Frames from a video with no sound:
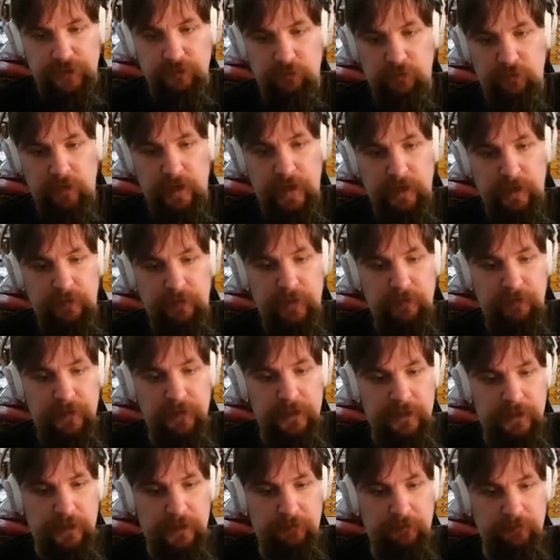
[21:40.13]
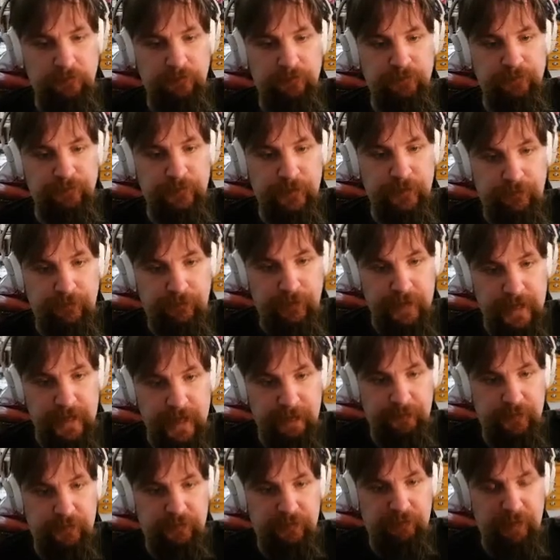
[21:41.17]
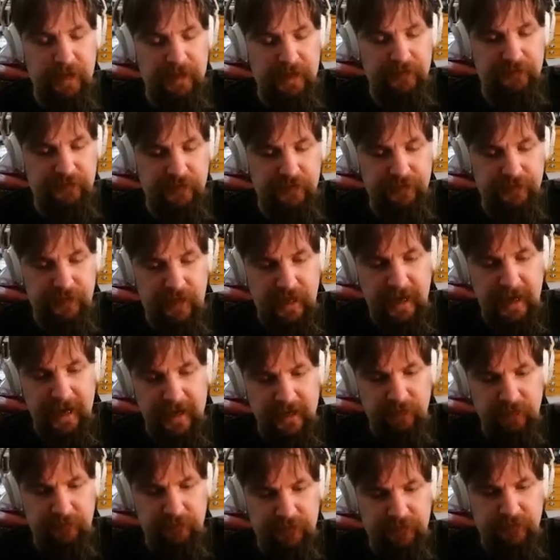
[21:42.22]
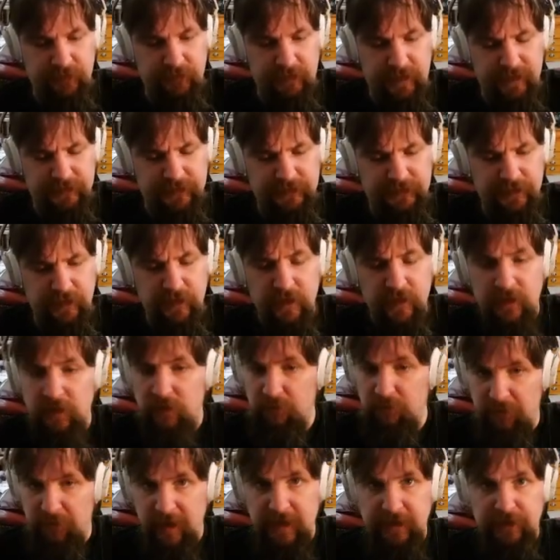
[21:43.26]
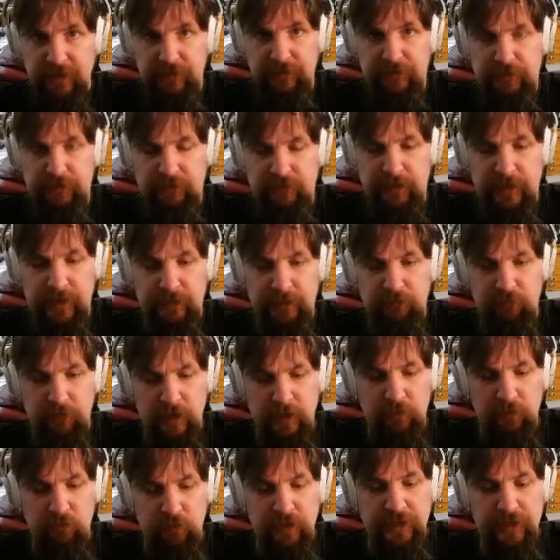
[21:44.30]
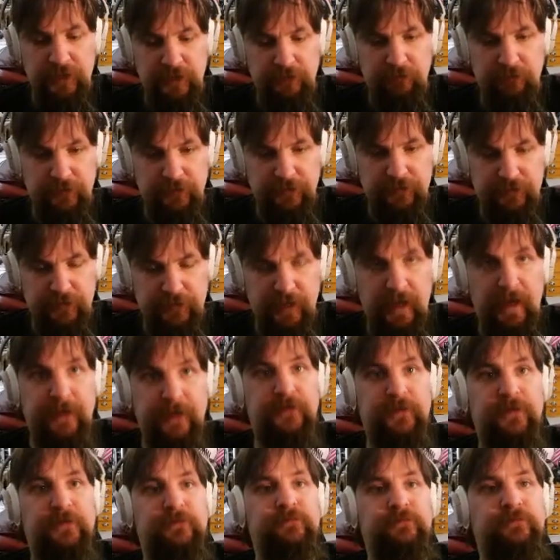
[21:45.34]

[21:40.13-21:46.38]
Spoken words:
worry, we will free up space on the item select menu screen when we do just that.